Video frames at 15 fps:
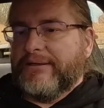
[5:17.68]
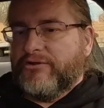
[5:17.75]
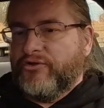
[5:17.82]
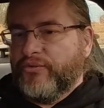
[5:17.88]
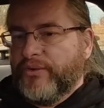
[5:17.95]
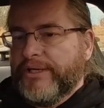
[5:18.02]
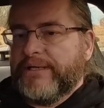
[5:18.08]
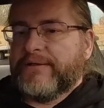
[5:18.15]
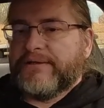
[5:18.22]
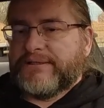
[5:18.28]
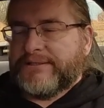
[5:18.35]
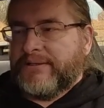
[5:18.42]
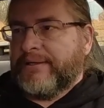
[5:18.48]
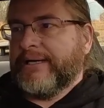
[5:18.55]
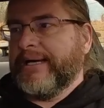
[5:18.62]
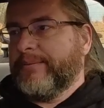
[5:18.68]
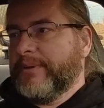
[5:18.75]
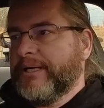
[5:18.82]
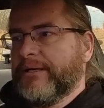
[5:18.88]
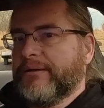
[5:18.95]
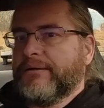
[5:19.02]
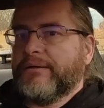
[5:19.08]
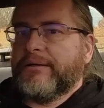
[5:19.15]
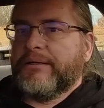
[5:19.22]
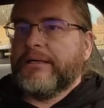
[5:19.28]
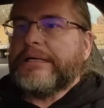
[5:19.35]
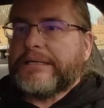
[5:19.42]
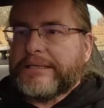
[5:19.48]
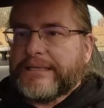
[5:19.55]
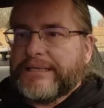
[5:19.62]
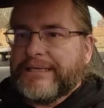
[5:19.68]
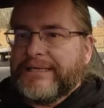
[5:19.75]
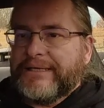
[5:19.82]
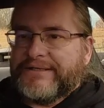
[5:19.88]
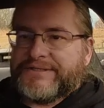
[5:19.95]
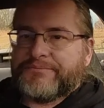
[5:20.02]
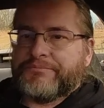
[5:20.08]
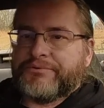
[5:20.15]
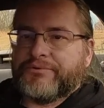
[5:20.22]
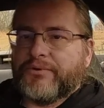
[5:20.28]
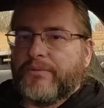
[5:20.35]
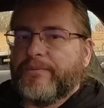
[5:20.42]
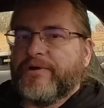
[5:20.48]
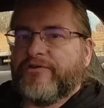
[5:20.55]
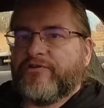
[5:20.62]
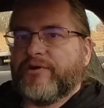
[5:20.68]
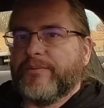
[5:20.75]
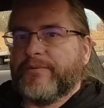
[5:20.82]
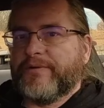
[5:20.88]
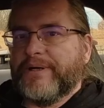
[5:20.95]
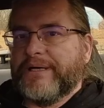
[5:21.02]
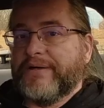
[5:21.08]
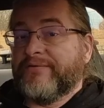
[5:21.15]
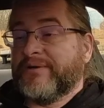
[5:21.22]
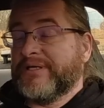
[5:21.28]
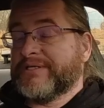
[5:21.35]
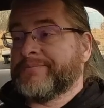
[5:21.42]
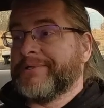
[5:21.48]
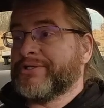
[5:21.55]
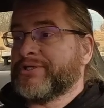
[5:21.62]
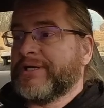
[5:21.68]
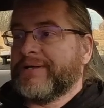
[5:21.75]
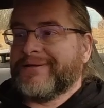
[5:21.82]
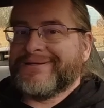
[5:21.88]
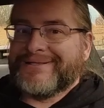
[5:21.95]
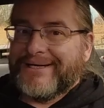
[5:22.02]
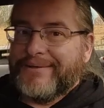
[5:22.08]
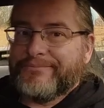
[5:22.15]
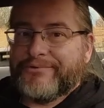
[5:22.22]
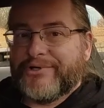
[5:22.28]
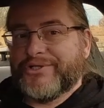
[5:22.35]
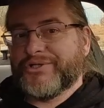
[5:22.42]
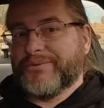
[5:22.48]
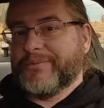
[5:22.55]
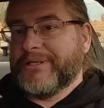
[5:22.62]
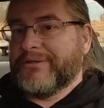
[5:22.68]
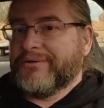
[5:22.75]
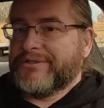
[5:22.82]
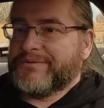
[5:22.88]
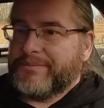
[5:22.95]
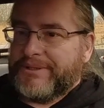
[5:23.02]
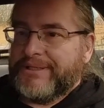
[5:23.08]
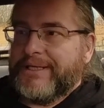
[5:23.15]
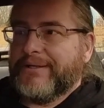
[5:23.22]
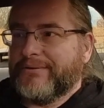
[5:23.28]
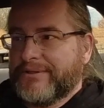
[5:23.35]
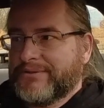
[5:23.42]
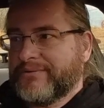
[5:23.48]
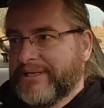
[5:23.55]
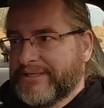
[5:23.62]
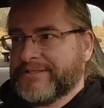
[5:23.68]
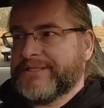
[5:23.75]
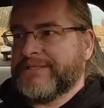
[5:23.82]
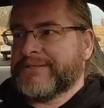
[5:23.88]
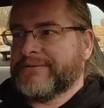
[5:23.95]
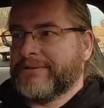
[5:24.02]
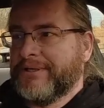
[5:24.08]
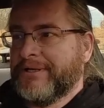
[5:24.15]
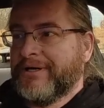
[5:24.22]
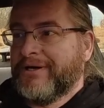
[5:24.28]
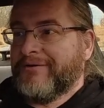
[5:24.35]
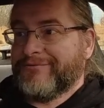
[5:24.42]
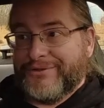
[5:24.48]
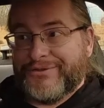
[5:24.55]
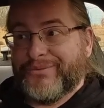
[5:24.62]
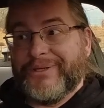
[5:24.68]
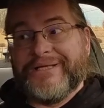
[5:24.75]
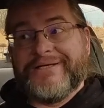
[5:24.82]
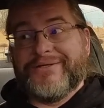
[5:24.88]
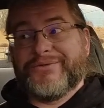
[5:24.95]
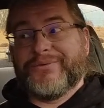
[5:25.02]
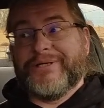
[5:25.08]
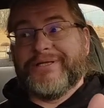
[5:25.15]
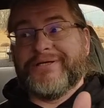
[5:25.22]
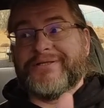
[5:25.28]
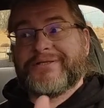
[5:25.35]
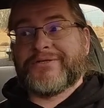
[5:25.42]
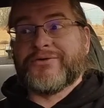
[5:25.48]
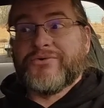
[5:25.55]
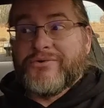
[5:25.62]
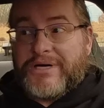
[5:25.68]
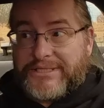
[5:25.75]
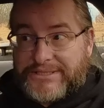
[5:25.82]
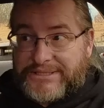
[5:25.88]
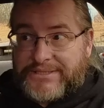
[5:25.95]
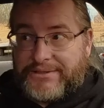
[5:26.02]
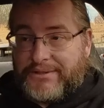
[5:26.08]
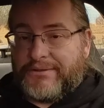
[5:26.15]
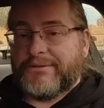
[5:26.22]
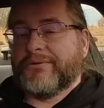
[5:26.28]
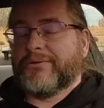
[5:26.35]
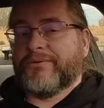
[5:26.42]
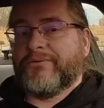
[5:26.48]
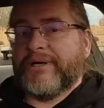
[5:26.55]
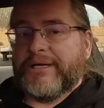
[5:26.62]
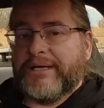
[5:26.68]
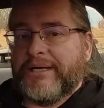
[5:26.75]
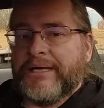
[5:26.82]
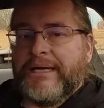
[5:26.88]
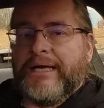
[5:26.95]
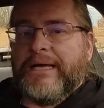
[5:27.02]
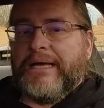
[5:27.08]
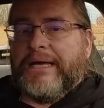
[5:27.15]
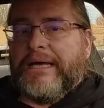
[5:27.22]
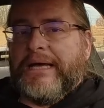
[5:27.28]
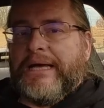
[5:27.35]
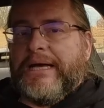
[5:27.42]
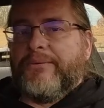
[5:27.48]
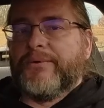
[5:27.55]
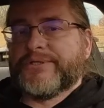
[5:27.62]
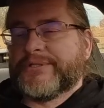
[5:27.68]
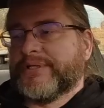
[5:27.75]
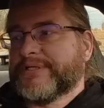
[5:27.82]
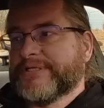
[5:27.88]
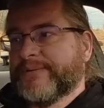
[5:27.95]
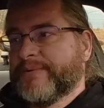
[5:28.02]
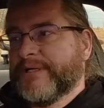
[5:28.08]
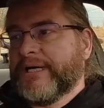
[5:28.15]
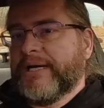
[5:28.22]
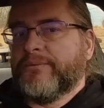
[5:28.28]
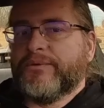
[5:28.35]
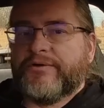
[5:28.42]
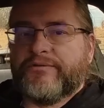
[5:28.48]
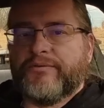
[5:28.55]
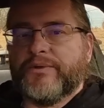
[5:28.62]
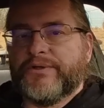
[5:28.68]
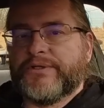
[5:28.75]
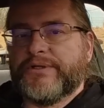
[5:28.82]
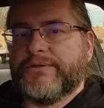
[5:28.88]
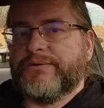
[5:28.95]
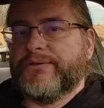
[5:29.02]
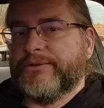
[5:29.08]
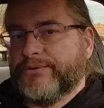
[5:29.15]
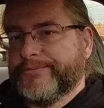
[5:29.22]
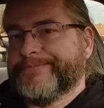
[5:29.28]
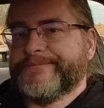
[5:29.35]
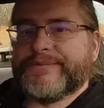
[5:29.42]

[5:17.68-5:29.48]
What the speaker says: doing the timing is probably something, especially under time pressure, because by now the track season for 2022 has started already, was not something I would have wanted to do.